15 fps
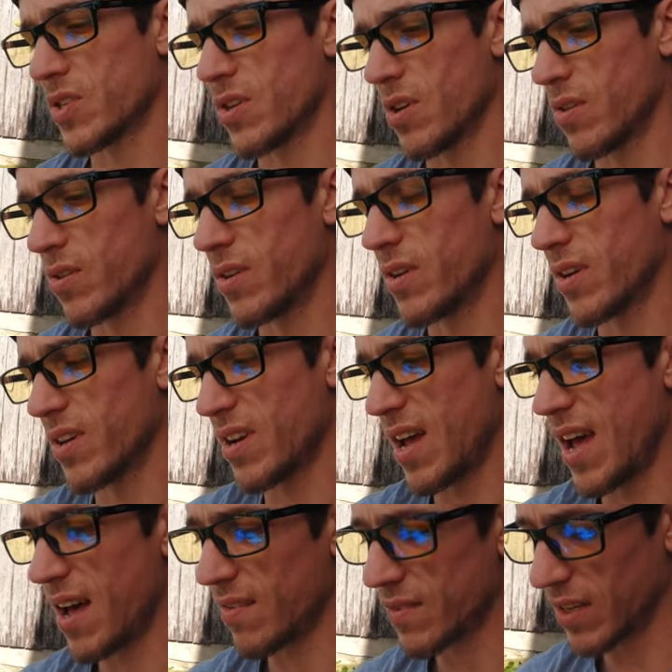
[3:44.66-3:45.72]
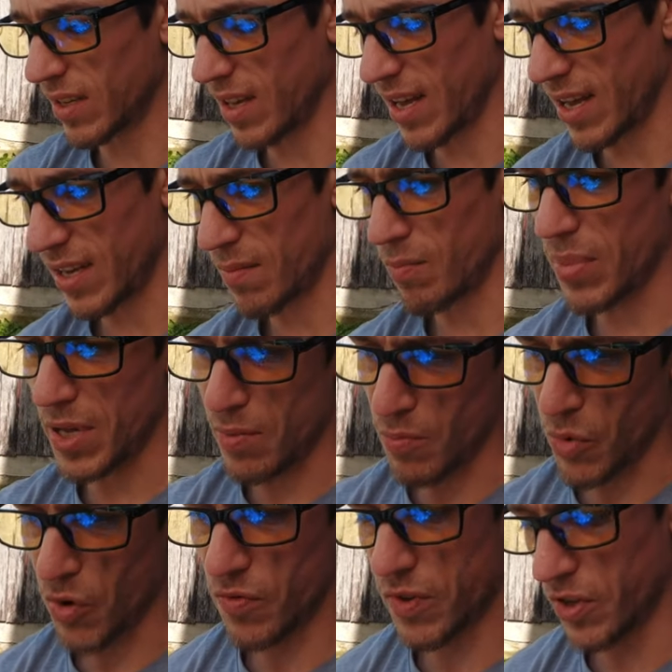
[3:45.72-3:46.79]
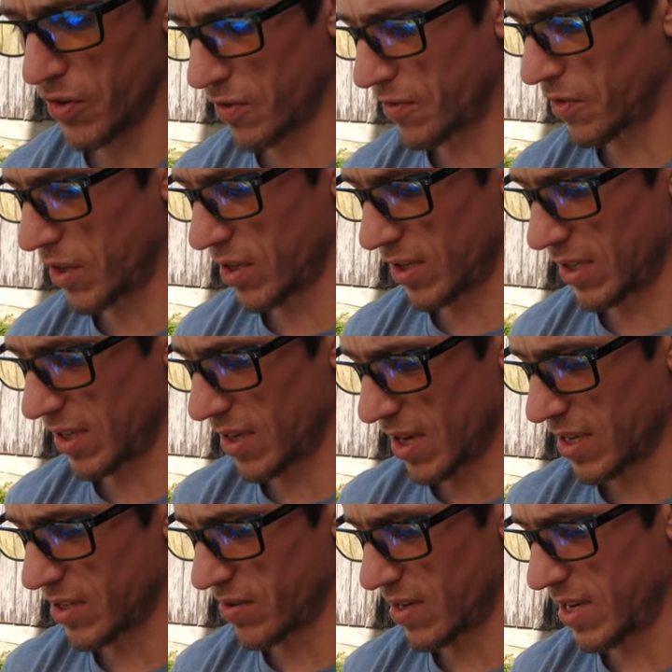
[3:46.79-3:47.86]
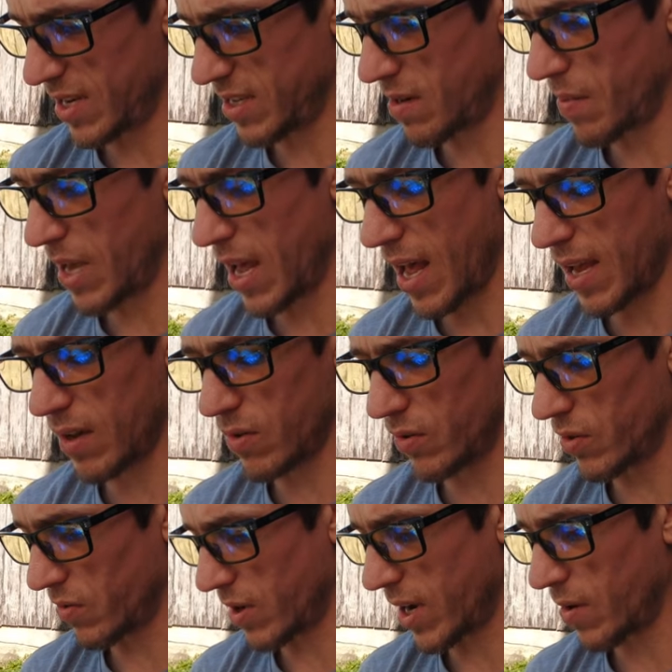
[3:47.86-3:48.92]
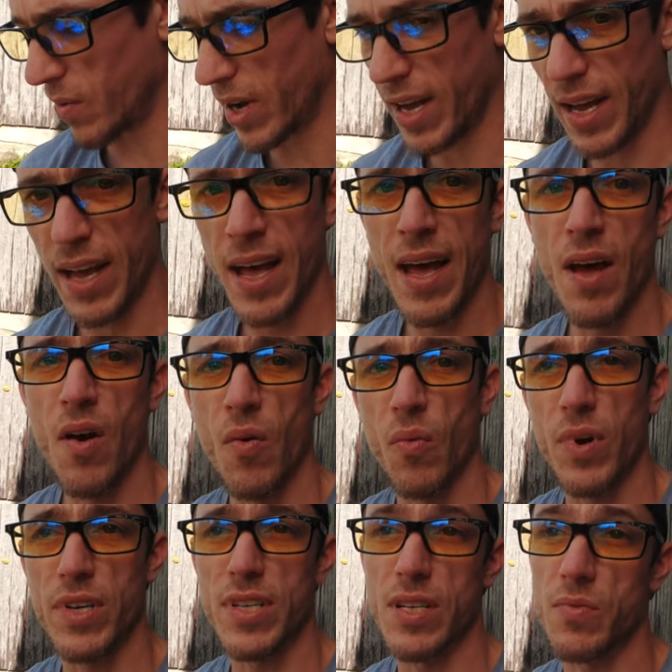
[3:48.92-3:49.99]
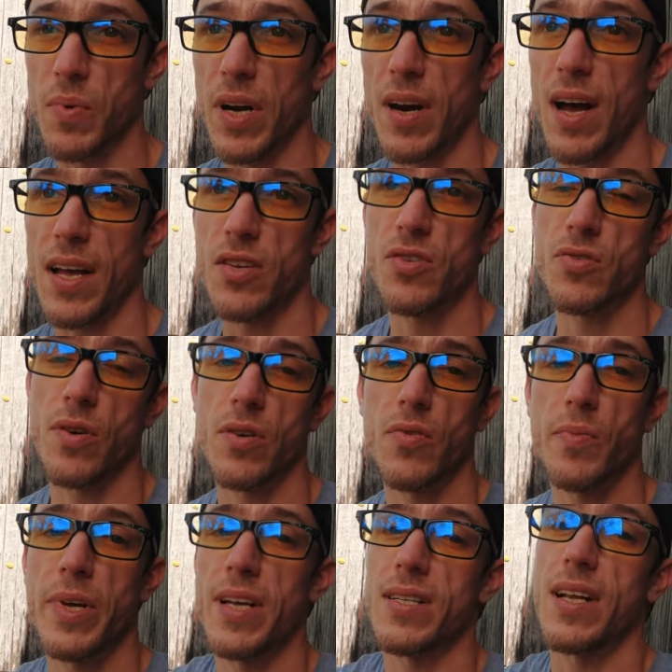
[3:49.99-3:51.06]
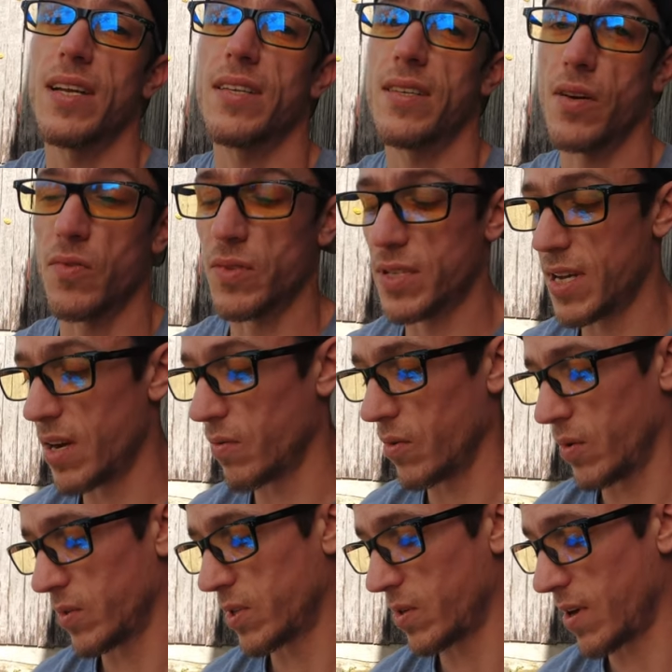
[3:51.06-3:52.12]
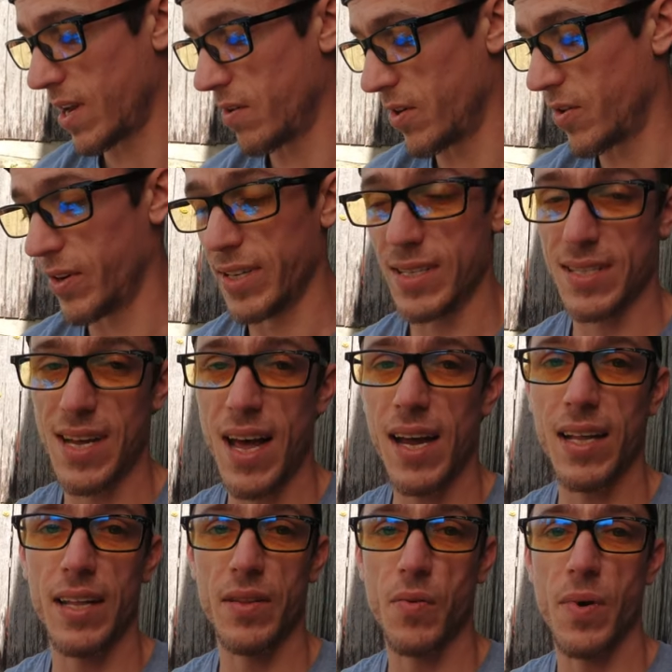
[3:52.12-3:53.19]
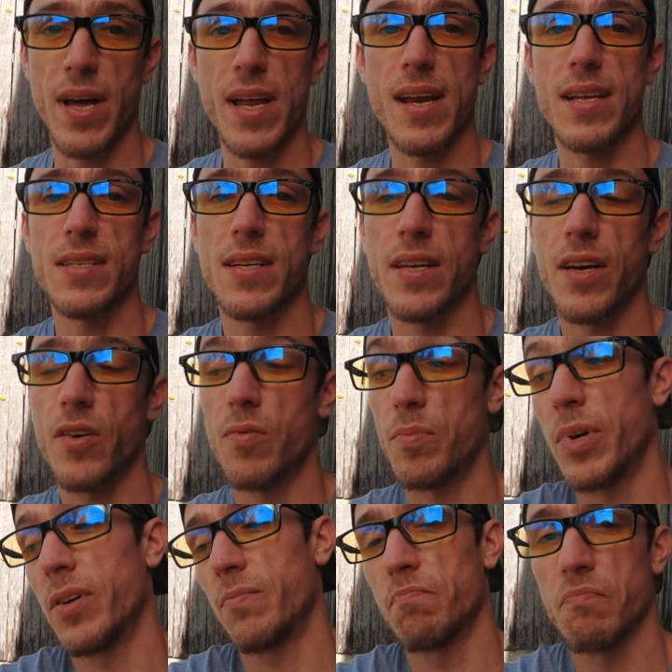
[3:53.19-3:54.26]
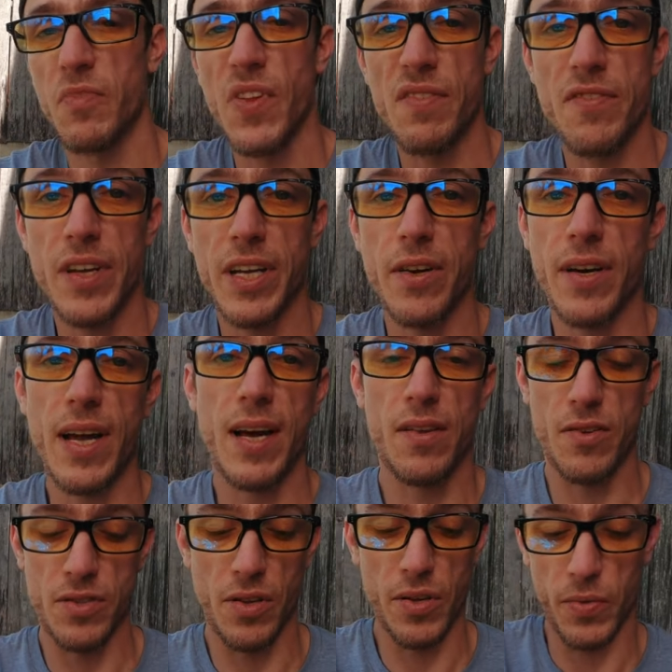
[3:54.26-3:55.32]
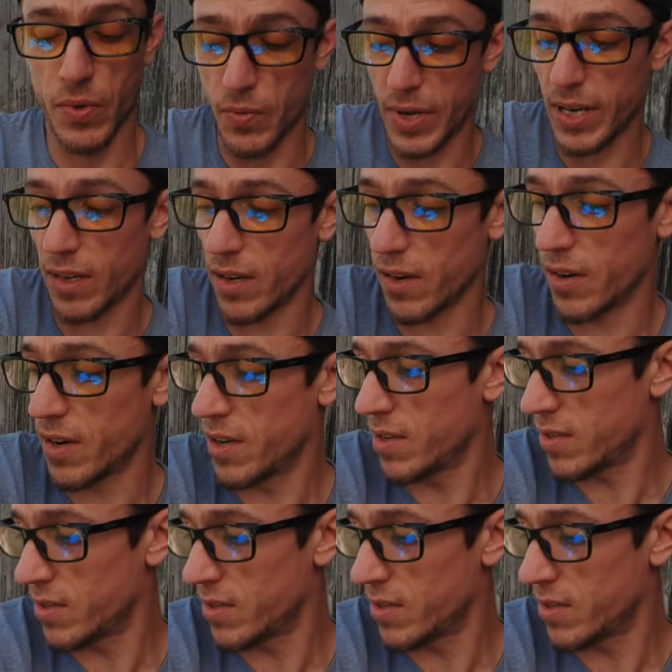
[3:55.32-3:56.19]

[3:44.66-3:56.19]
So you're gonna have to like be moving your foot on it a lot. So it needs to be angled the right way, which is where I struggle because I don't set routes. So I don't know exactly the way it needs to go, but figure it out. There's only one way to learn.